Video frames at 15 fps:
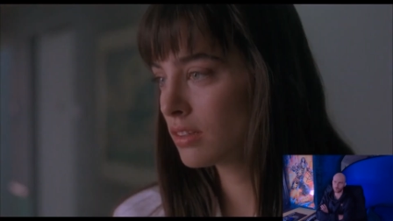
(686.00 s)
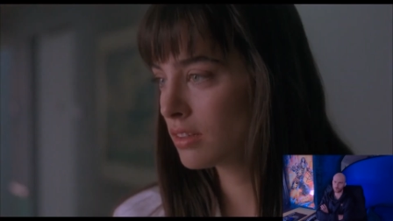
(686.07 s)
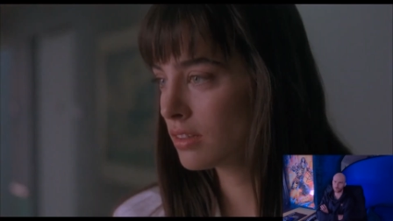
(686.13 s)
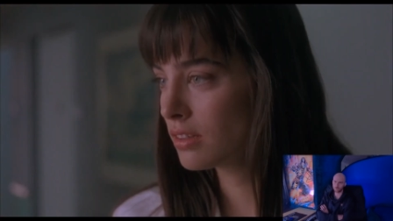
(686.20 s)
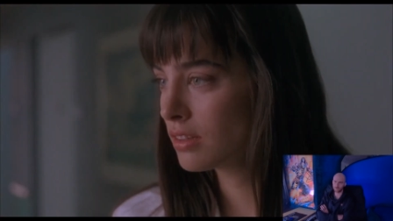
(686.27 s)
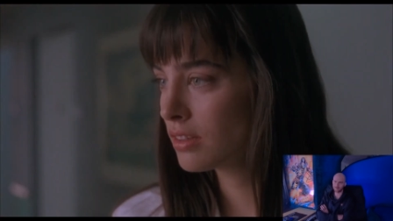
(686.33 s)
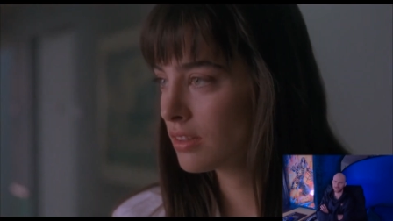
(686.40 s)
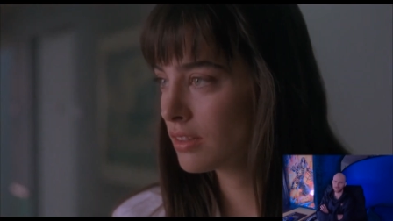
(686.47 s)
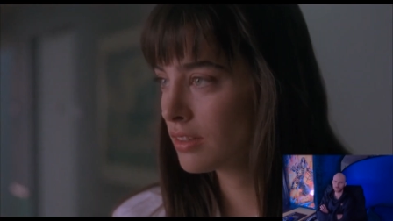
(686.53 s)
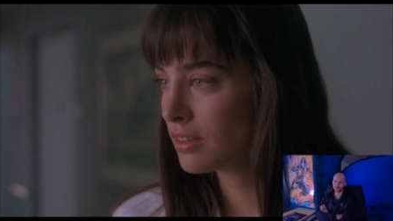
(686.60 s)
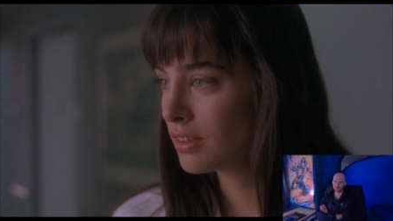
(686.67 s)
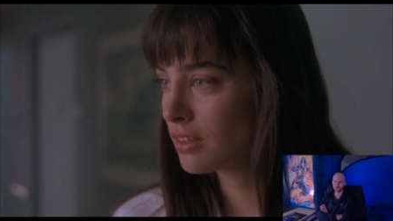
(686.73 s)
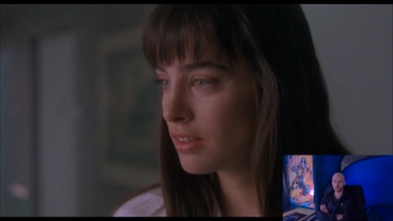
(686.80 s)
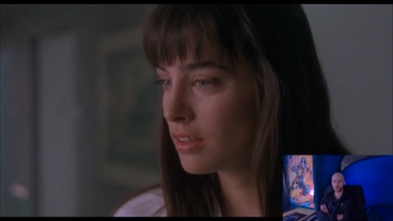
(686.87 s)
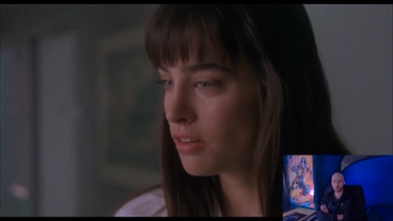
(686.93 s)
got good
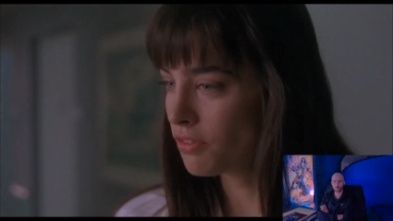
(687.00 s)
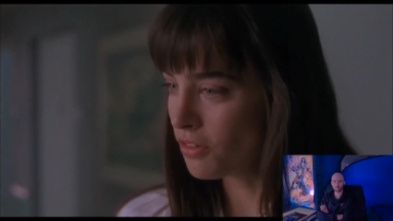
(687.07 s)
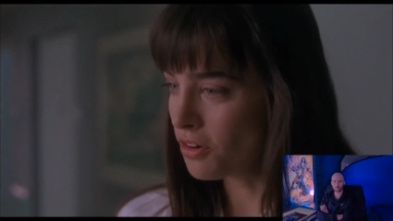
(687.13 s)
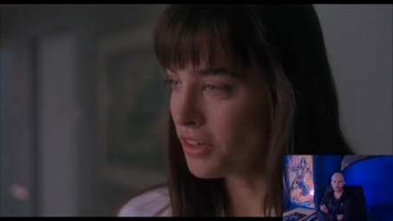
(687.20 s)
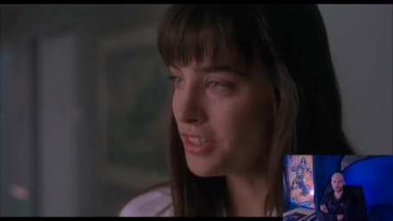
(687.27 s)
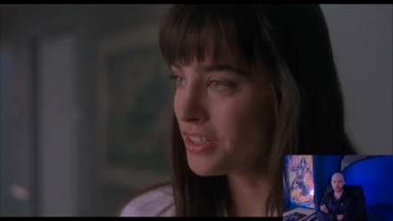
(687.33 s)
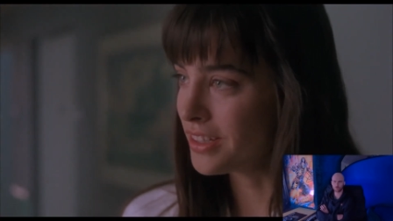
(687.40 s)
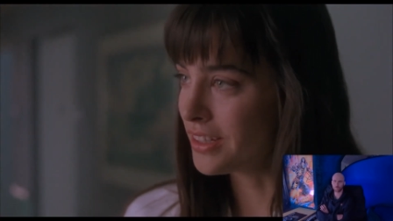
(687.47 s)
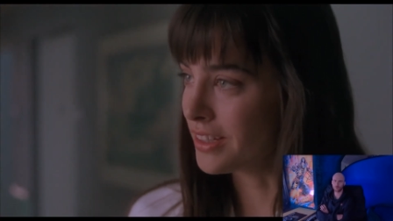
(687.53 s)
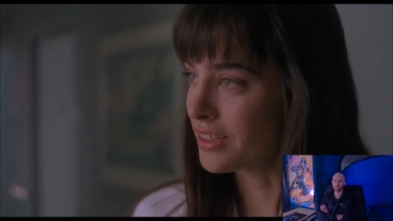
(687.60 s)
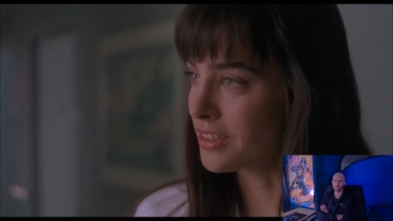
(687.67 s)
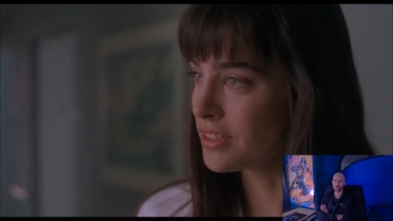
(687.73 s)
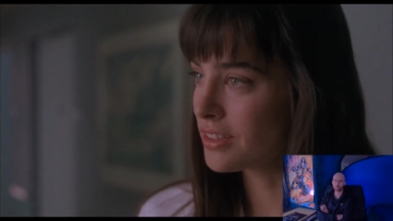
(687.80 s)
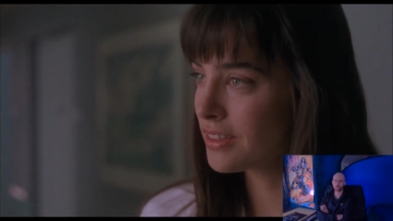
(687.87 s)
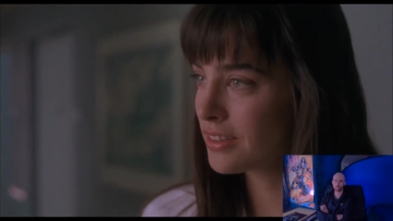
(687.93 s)
intentions, although I'm not sure
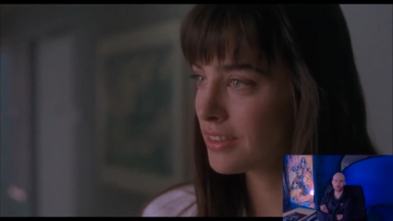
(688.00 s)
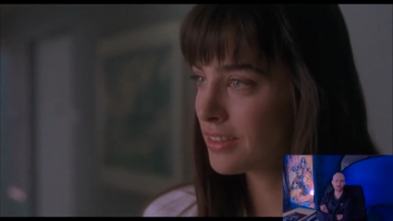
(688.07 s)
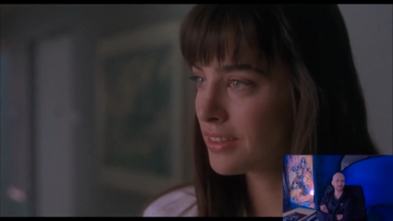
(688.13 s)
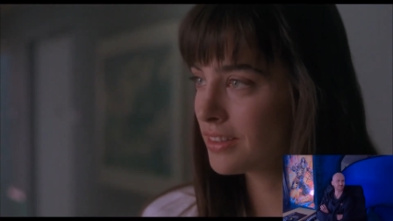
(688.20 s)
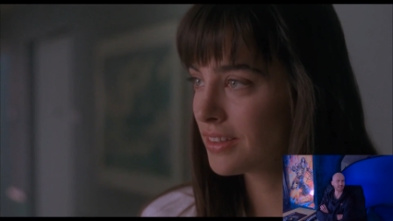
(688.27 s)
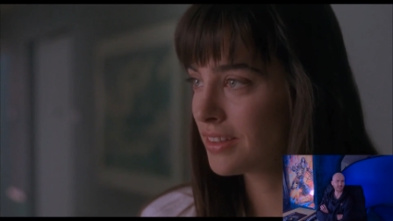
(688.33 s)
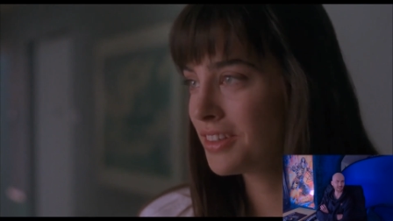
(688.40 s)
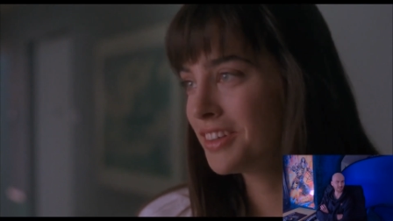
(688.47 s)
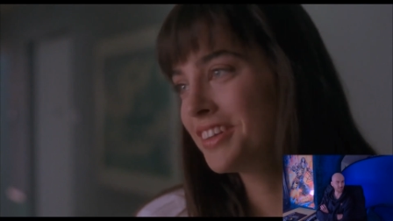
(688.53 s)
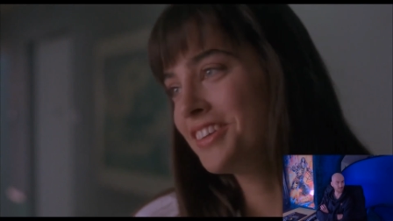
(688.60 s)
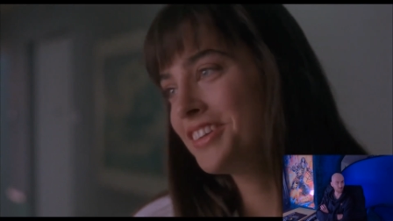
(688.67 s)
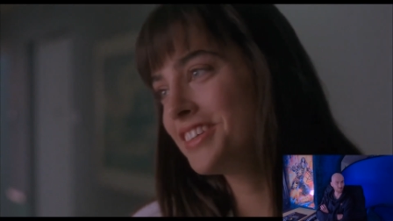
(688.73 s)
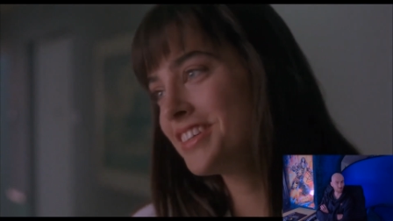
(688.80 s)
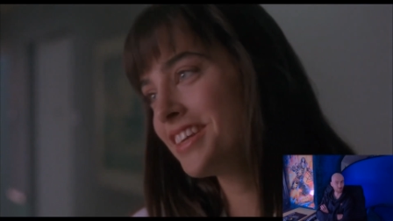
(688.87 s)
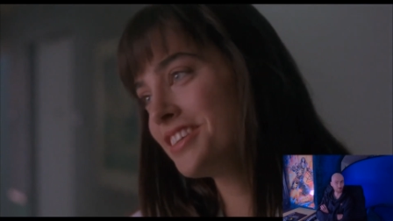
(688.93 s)
about the way they're tackling
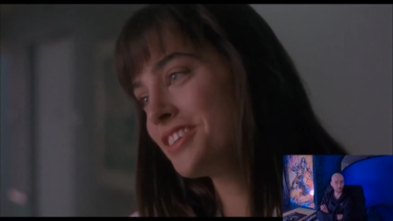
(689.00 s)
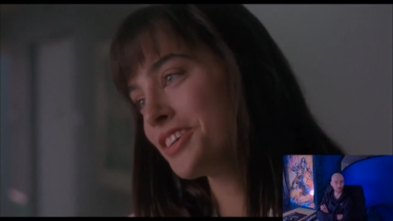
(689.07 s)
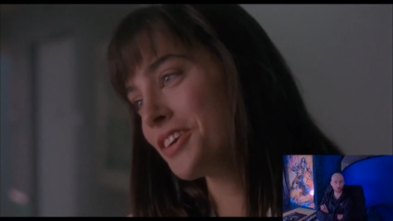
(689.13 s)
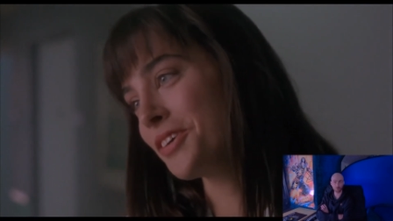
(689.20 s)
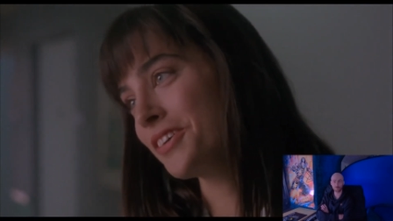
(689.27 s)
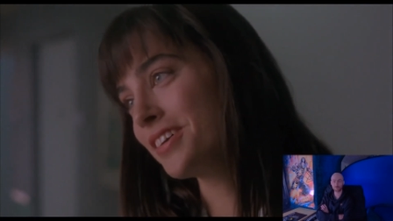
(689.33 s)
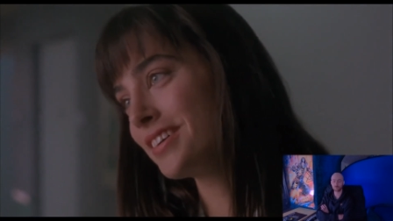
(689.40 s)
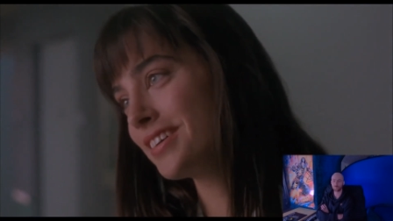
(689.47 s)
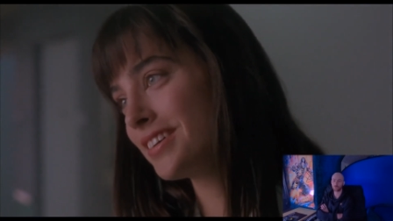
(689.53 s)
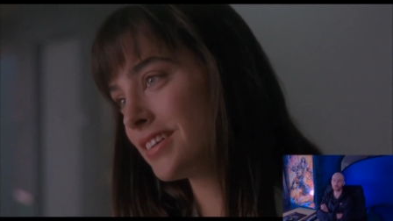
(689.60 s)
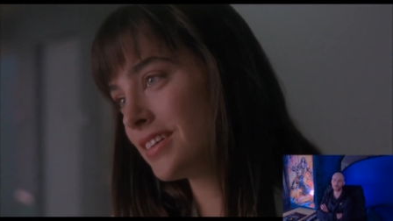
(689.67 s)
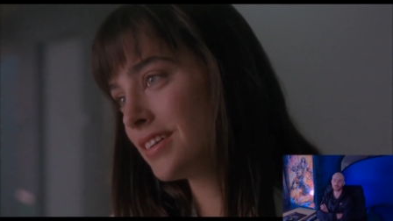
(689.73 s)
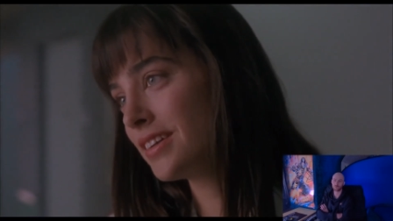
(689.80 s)
them. If I'm being honest with you,